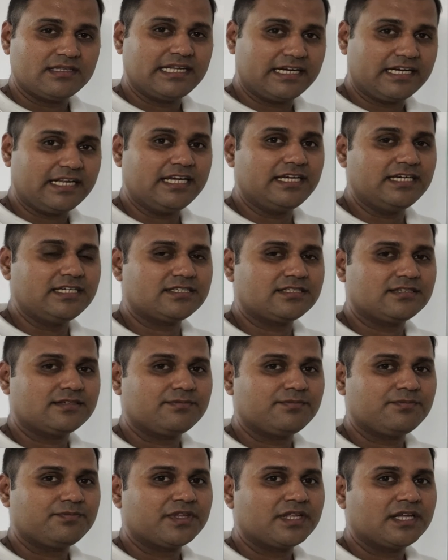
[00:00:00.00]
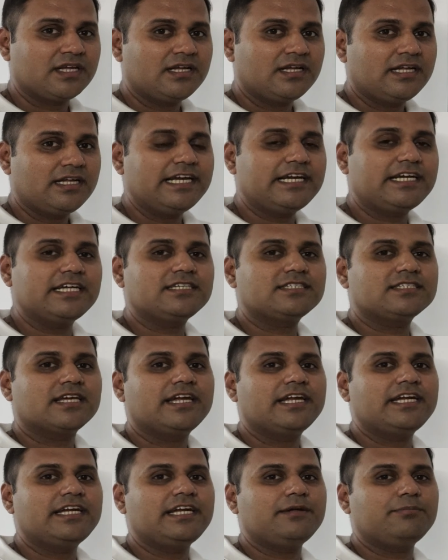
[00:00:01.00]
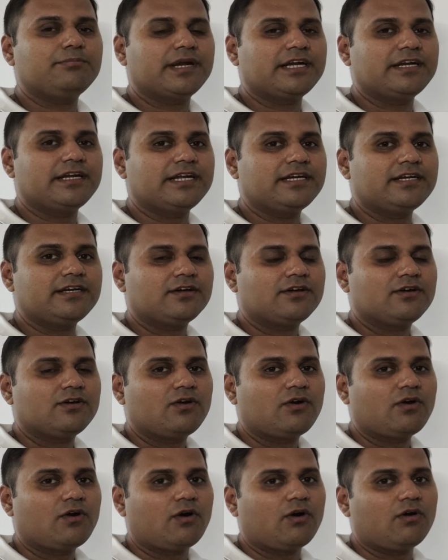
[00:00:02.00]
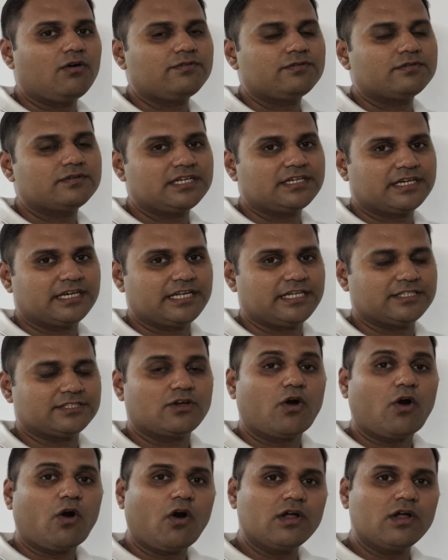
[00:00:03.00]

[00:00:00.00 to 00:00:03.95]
That is, it is independent of the trees.